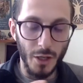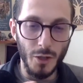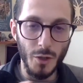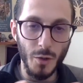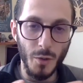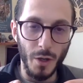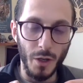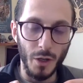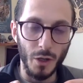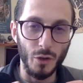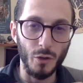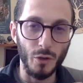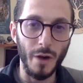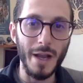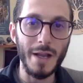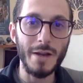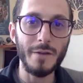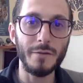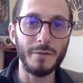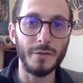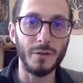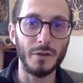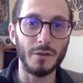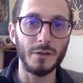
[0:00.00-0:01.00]
you are
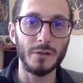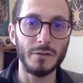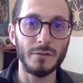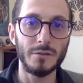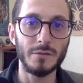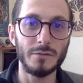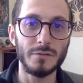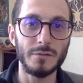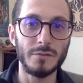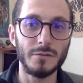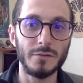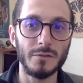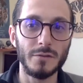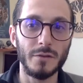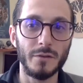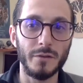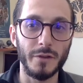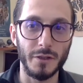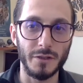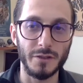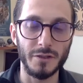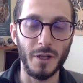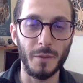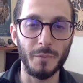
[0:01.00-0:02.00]
grateful
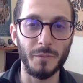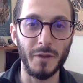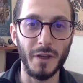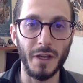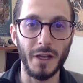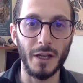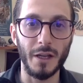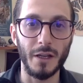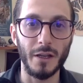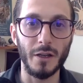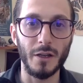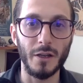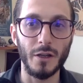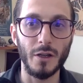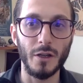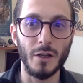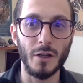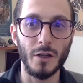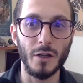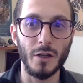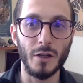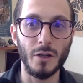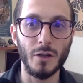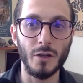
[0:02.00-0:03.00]
for something,
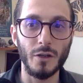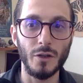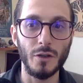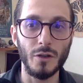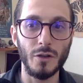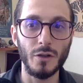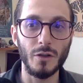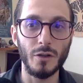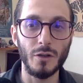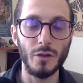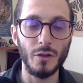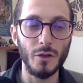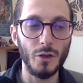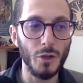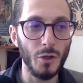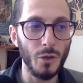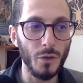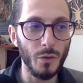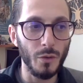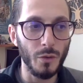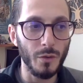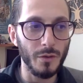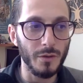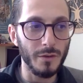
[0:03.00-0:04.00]

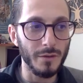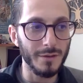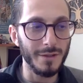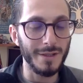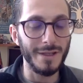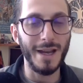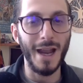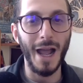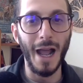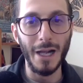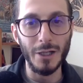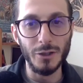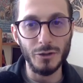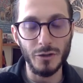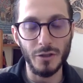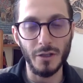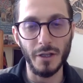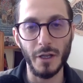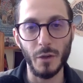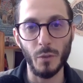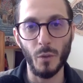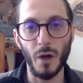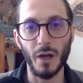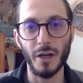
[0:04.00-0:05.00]
you
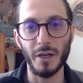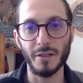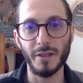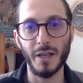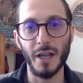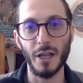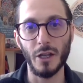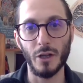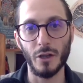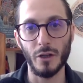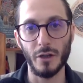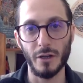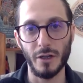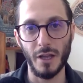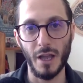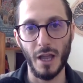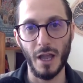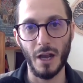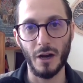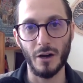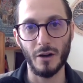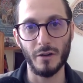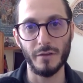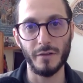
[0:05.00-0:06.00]
naturally want to take good
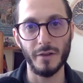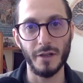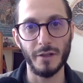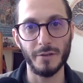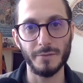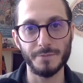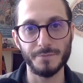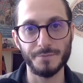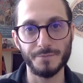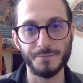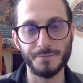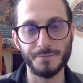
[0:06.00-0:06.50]
care of it.